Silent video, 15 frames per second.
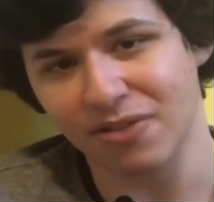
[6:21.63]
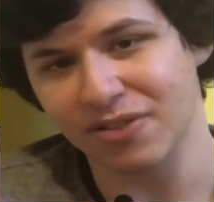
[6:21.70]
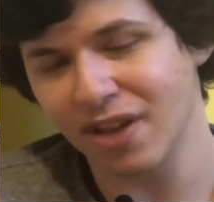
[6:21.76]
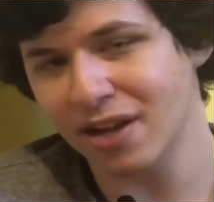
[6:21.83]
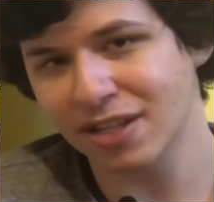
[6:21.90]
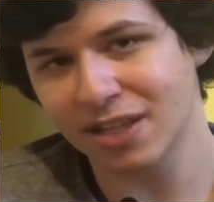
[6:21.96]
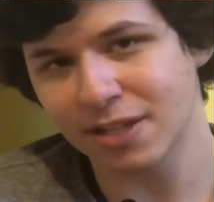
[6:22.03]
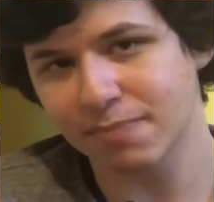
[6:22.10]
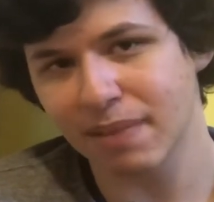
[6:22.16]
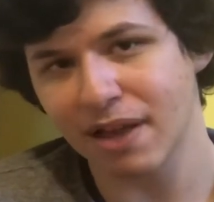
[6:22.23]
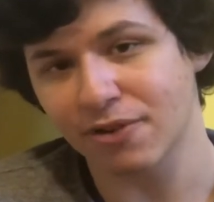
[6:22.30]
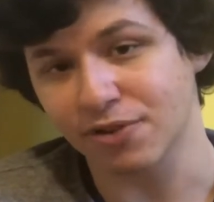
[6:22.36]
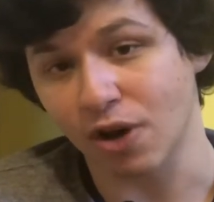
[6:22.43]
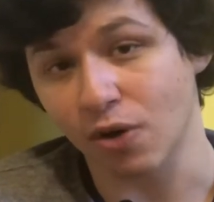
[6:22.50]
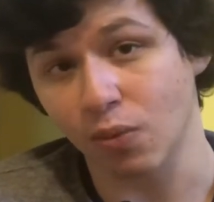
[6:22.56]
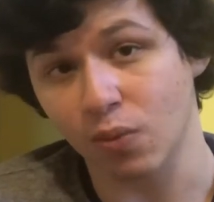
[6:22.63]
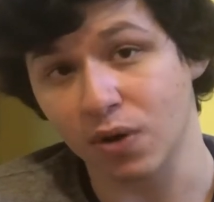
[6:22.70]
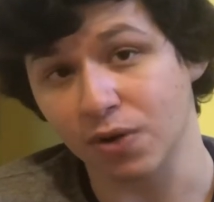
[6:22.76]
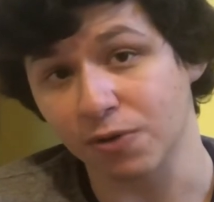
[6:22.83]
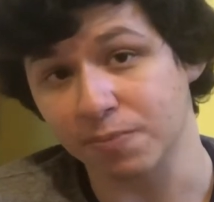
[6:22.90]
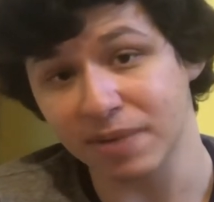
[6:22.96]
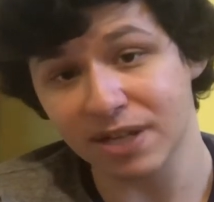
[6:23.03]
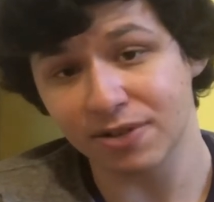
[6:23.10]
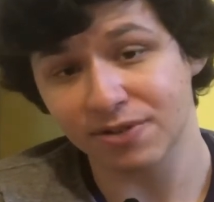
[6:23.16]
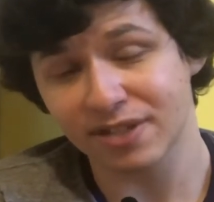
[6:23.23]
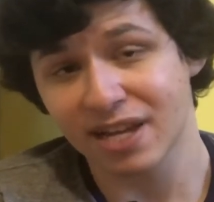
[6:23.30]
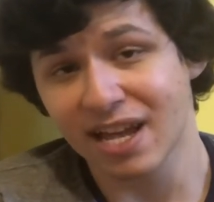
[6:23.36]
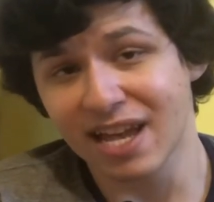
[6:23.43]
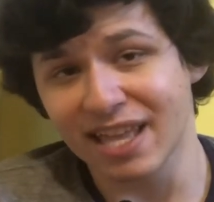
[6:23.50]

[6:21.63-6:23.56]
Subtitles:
None of these players are world beaters.